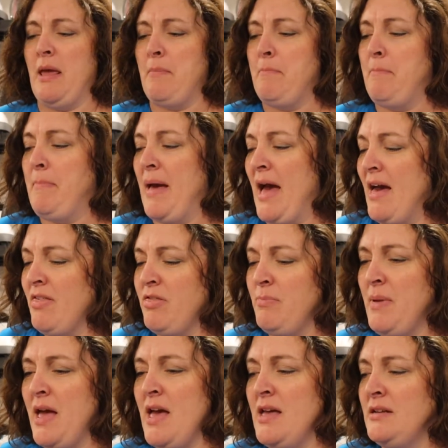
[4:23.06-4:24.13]
a bath
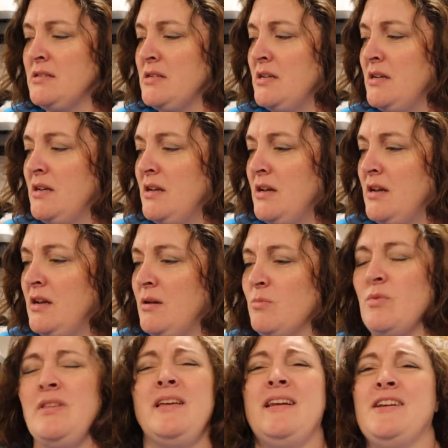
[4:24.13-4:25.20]
mat.
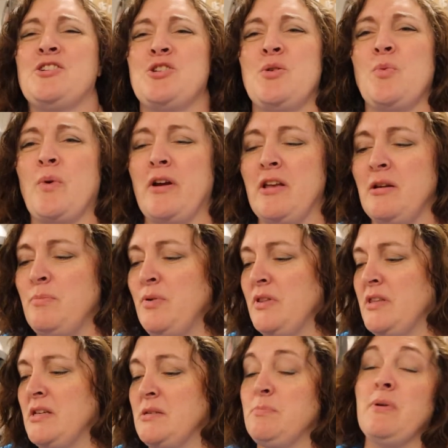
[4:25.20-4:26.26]
I'm really not sure where you'd
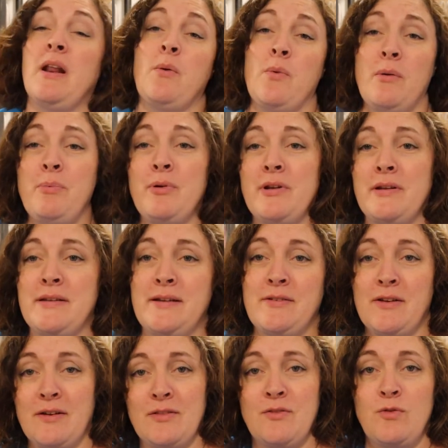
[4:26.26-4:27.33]
put this, but I will put it down
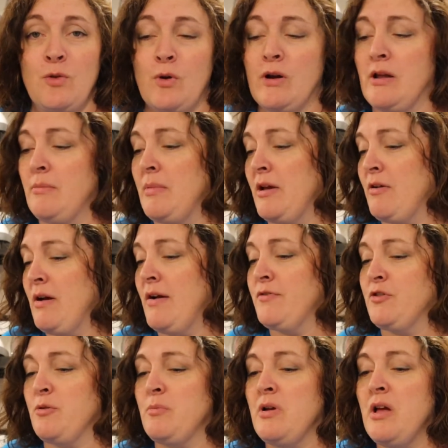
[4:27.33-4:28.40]
here on the floor in my
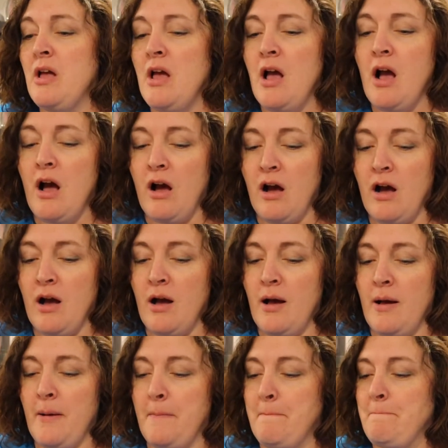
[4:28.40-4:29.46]
craft room.
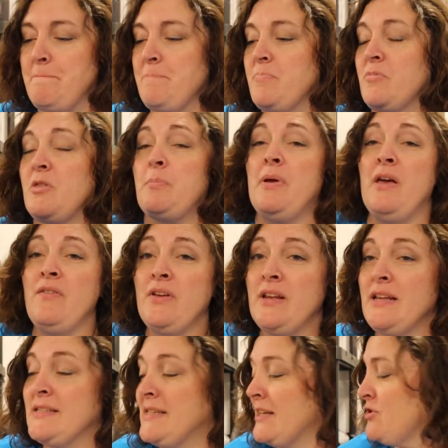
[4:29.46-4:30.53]
The
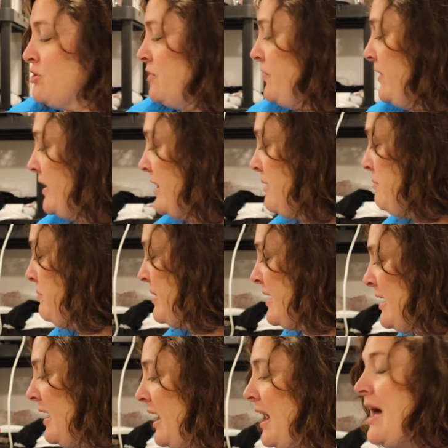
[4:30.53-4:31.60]
pivot is extra funny
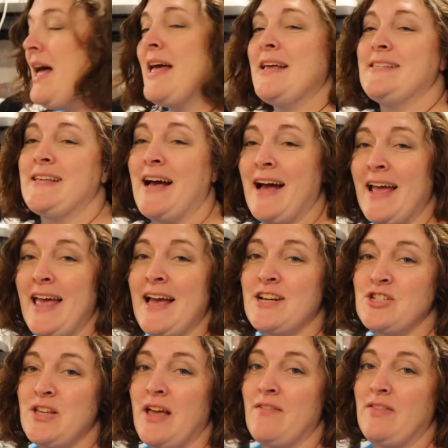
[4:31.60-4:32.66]
because I
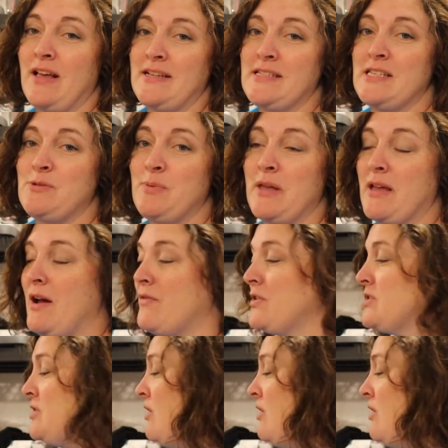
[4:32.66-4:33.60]
actually have license plate covers